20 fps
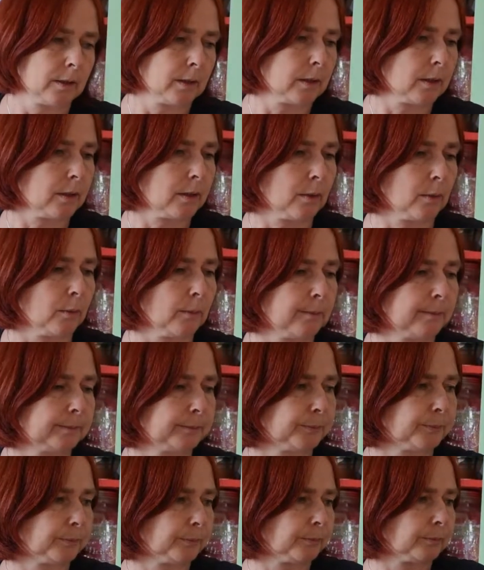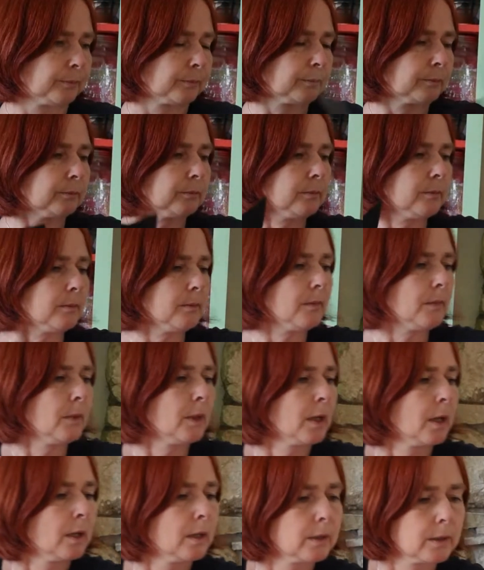So
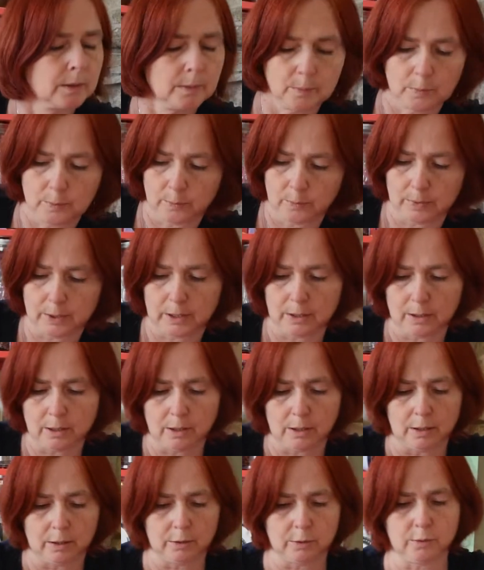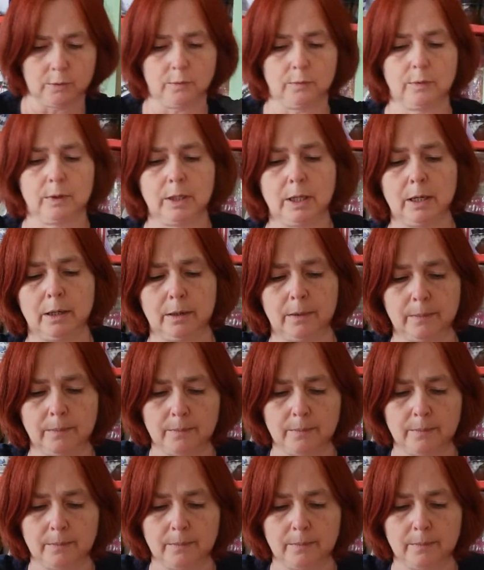let's put my card over there.